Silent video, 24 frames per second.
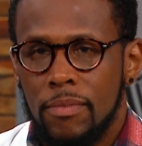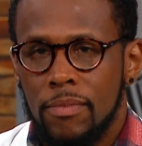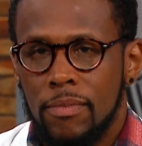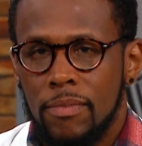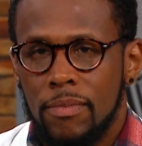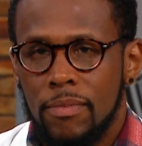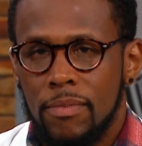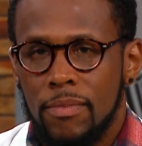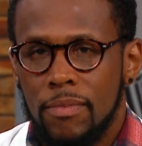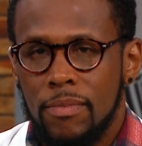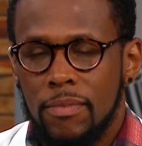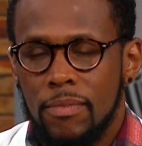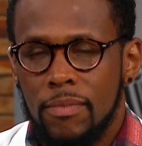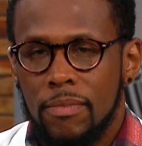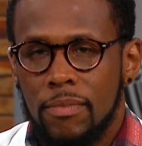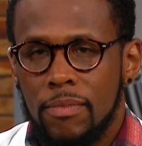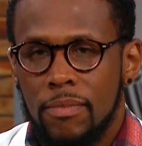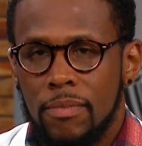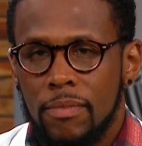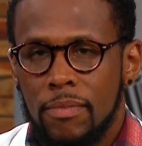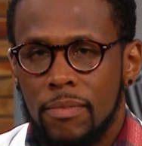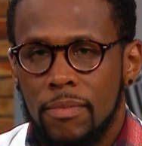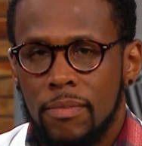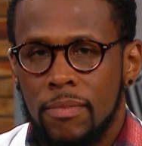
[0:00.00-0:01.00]

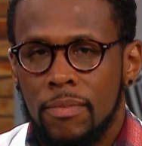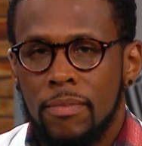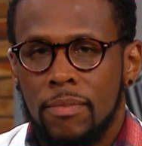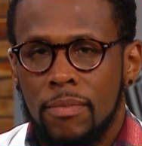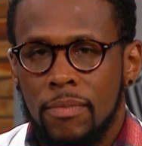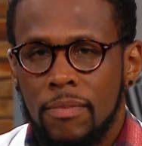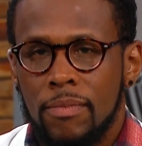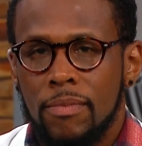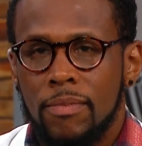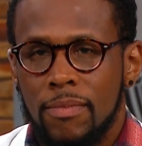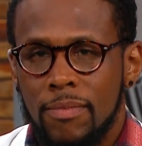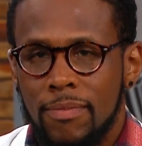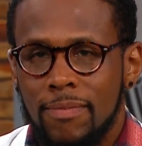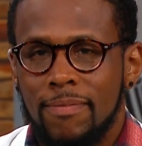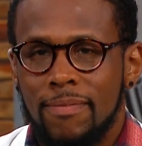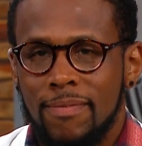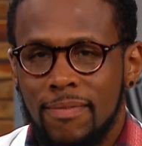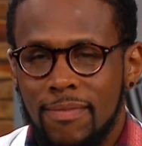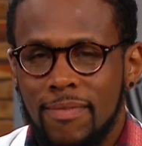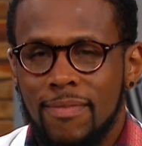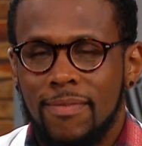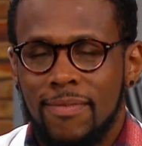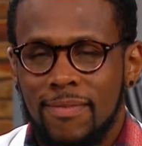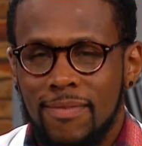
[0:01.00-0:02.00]

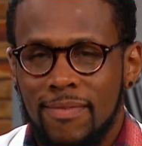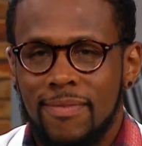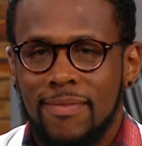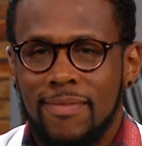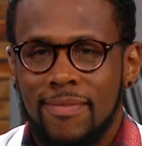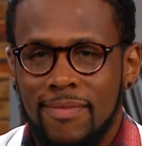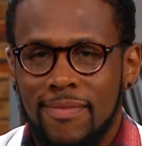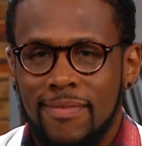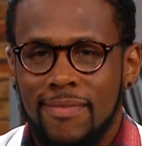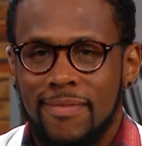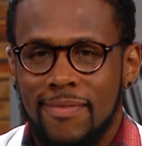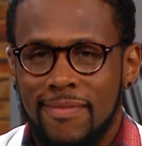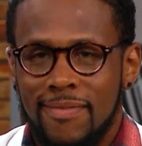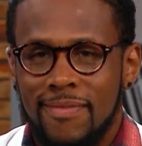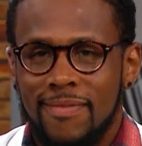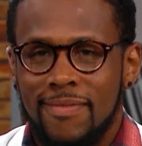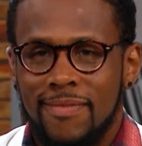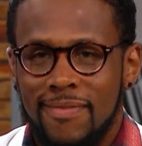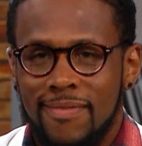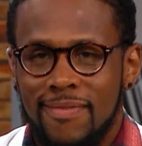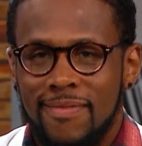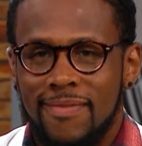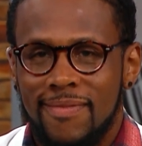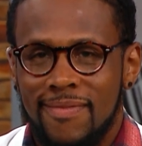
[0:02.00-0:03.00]

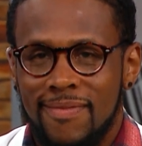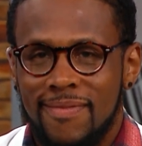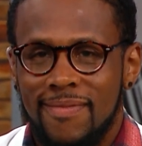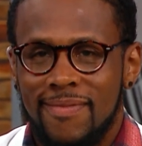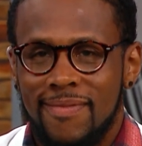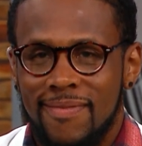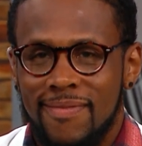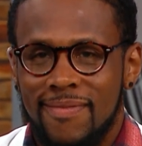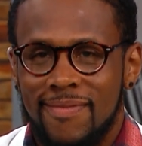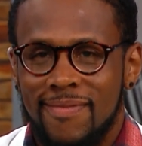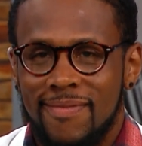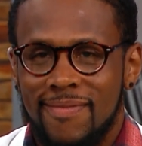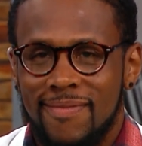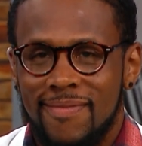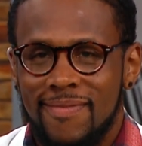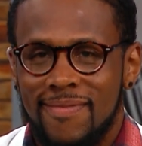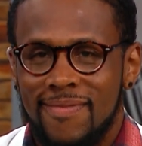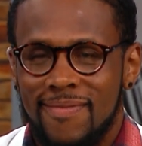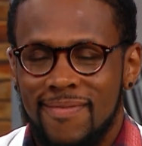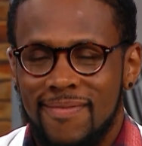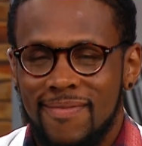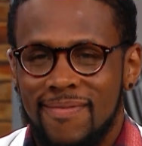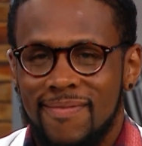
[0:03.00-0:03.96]
[no speech]